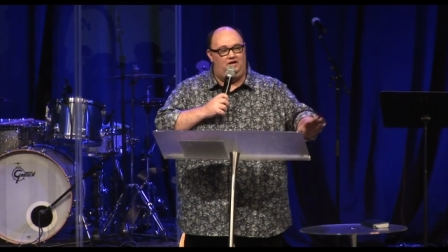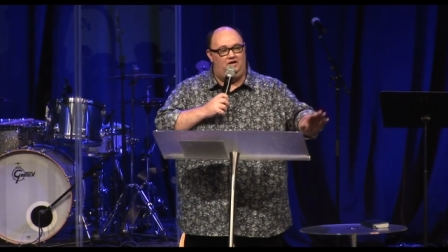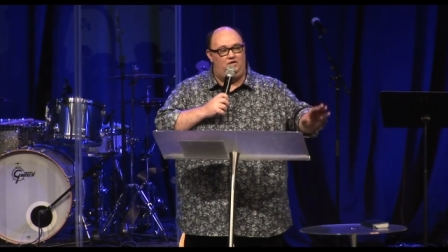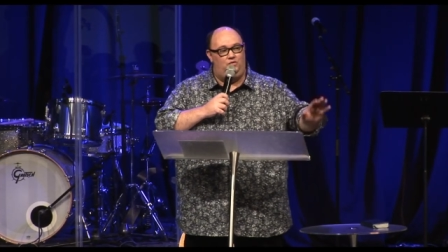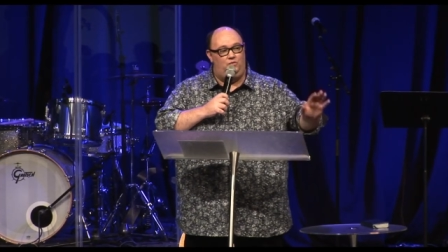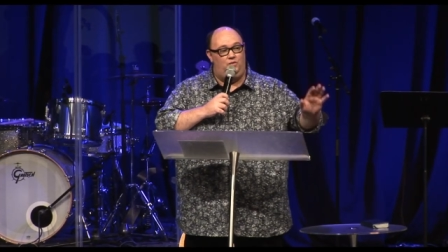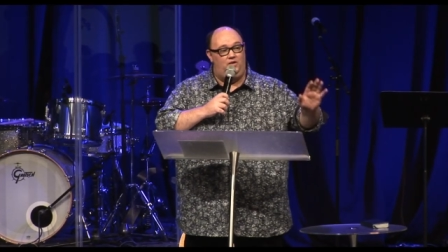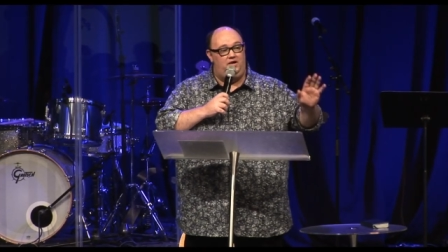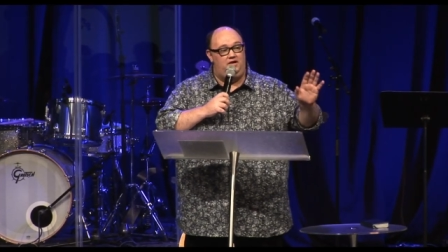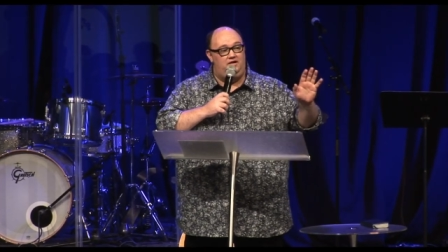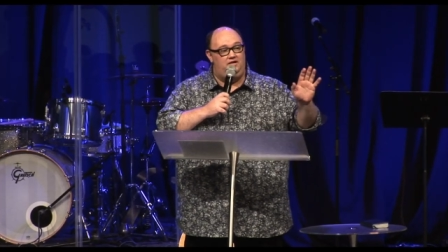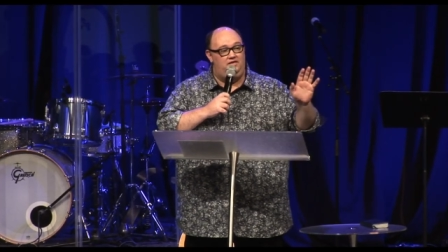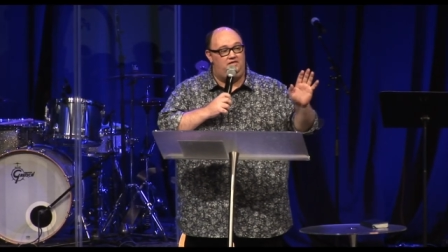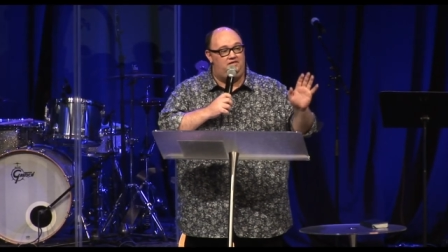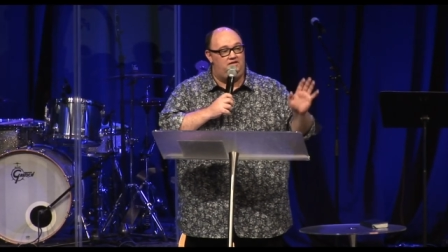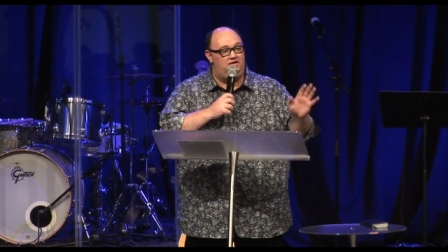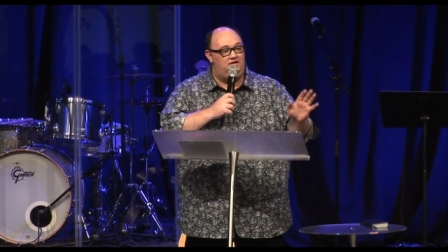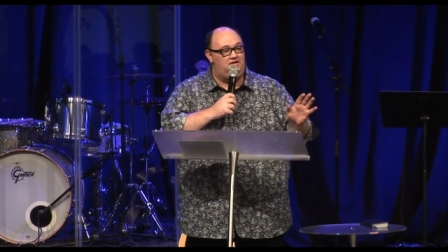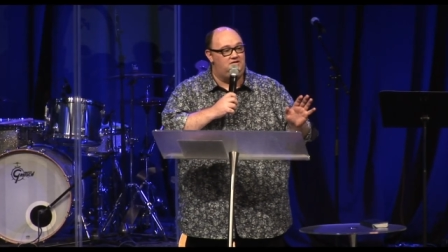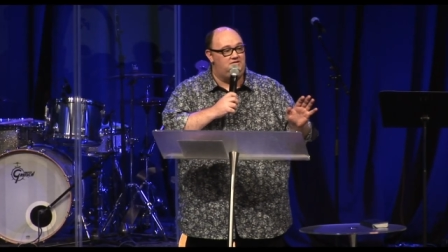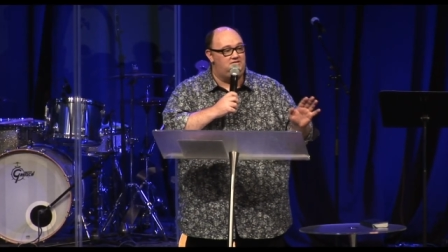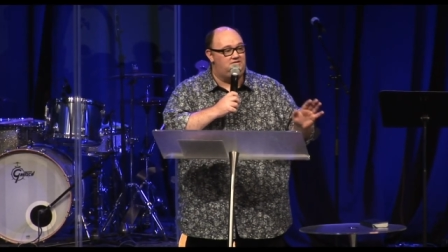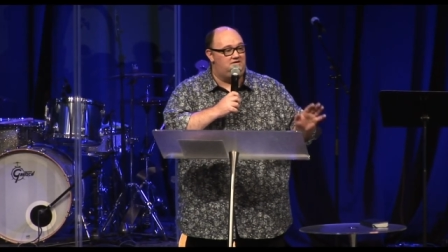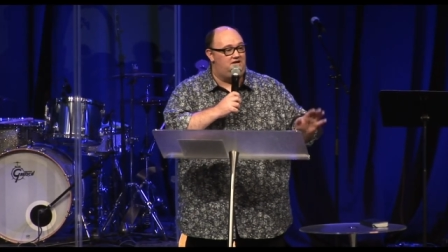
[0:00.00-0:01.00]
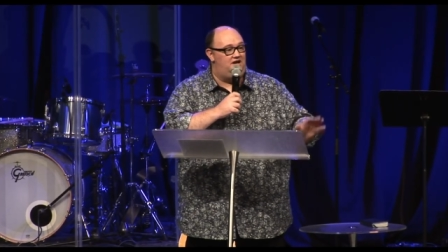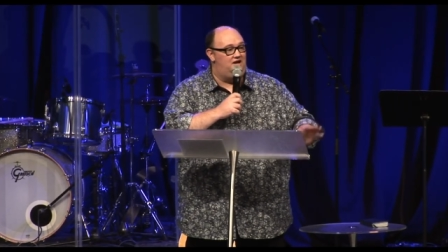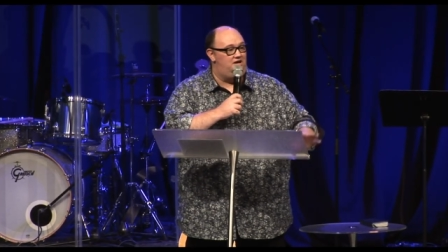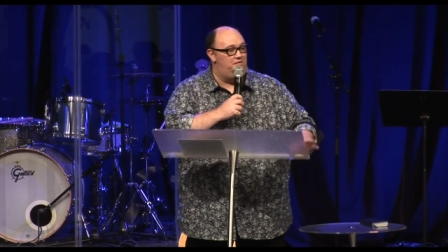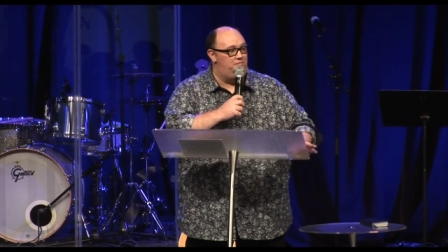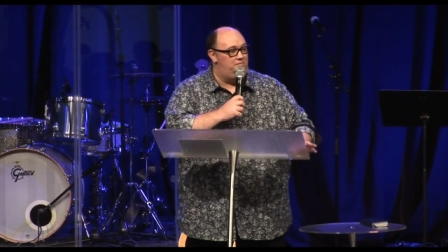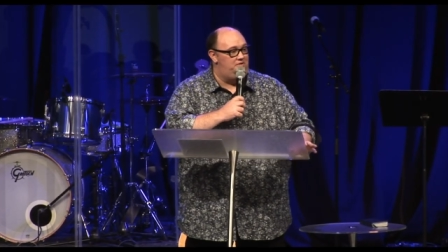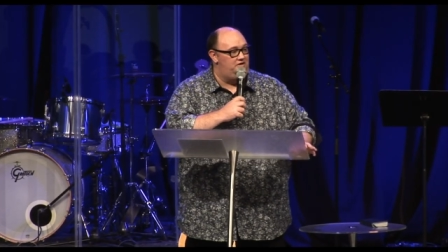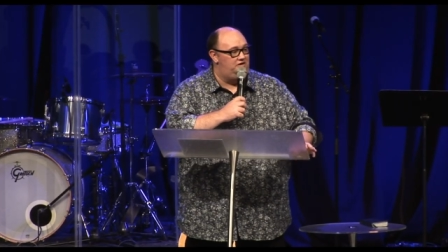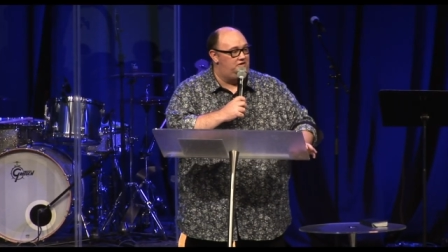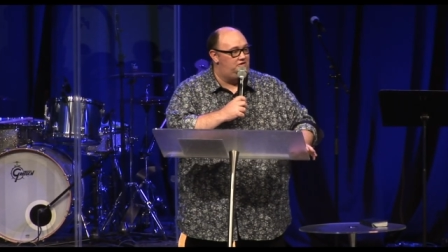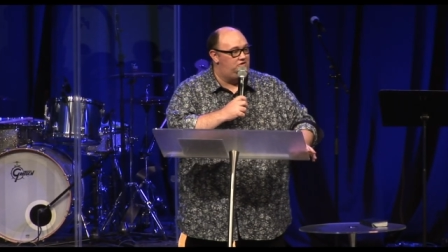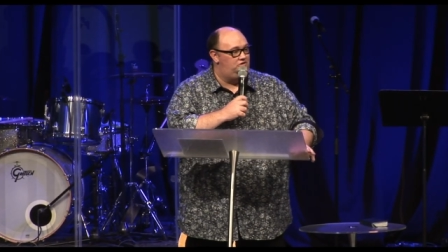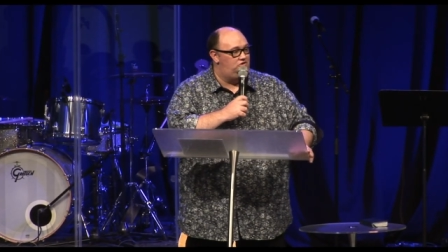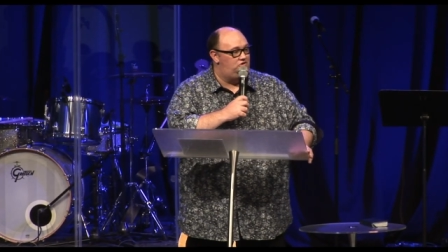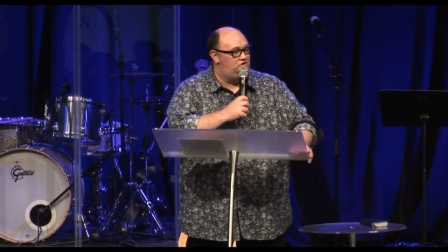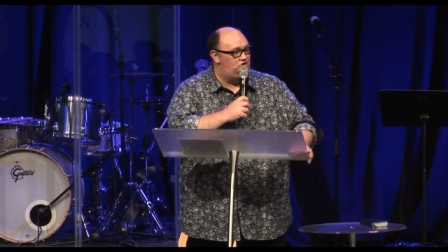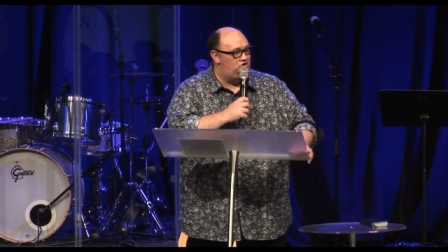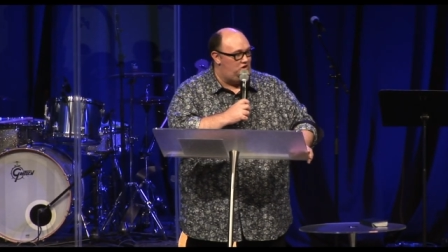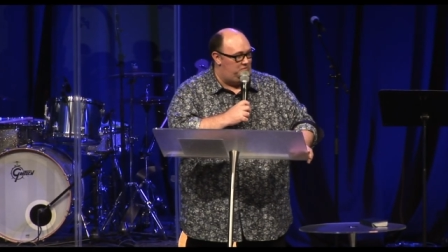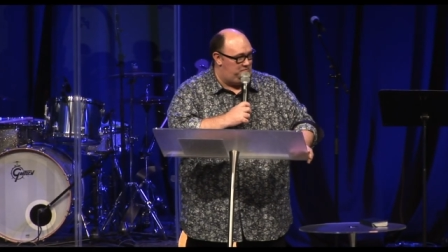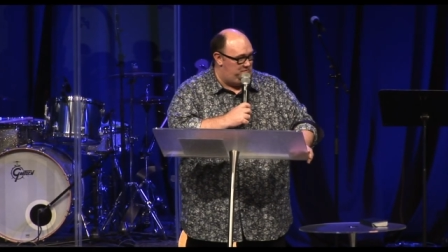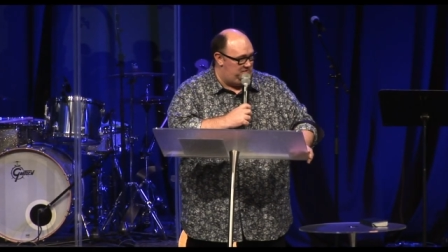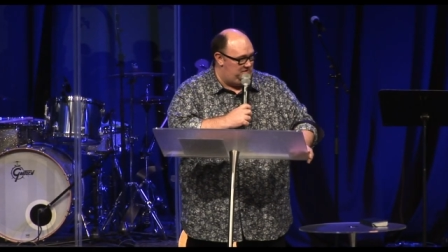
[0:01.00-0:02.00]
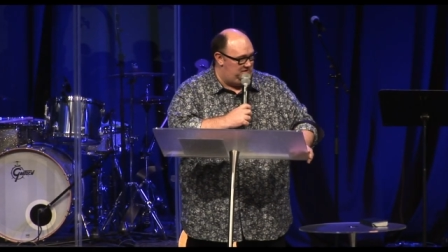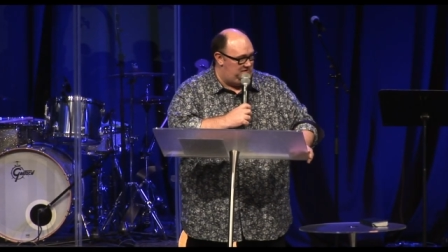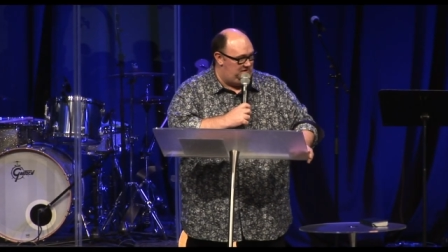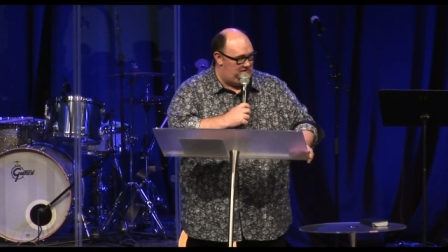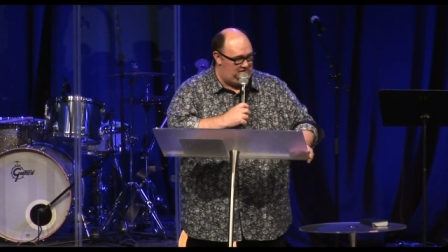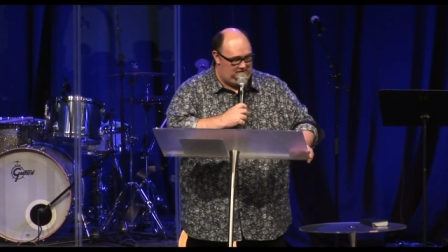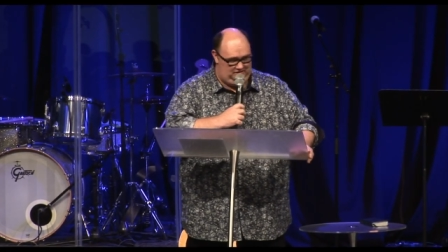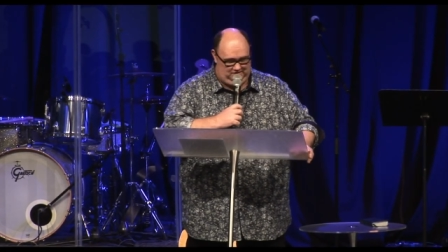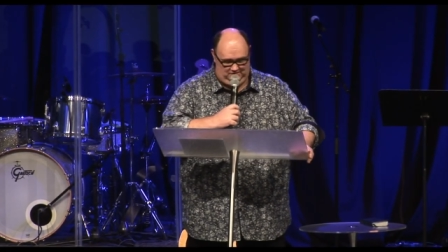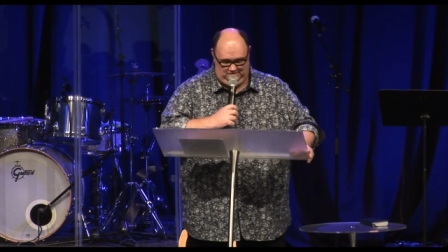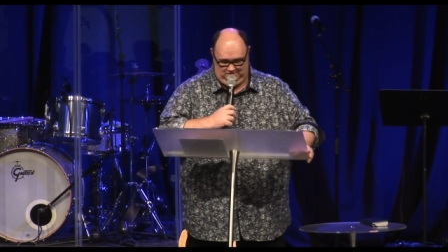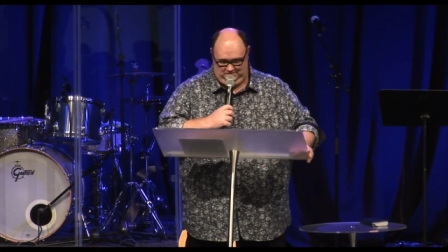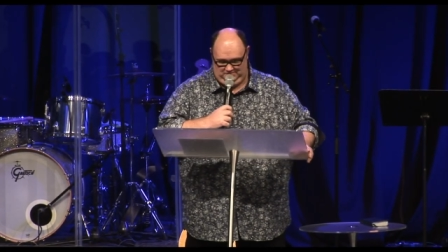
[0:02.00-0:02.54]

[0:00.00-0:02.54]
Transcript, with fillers: When things get a bit choppy